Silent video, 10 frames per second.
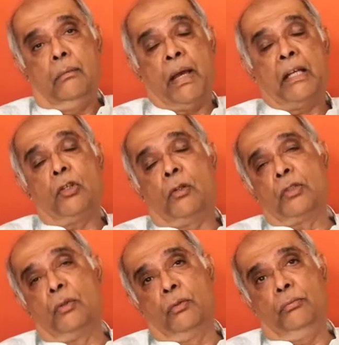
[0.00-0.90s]
Banks
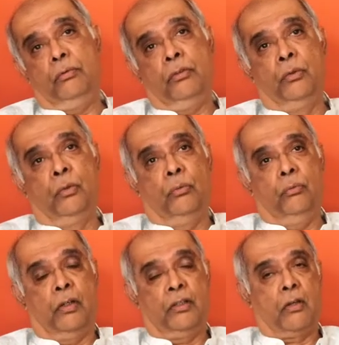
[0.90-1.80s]
also do
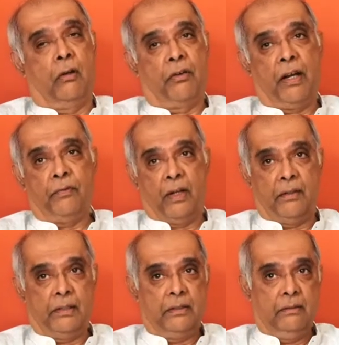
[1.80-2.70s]
what is called trade
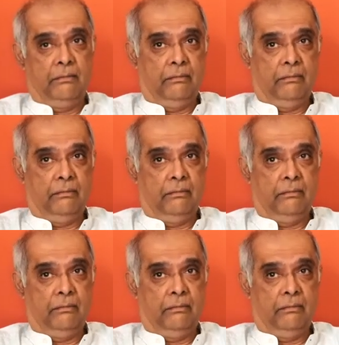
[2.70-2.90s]
finance.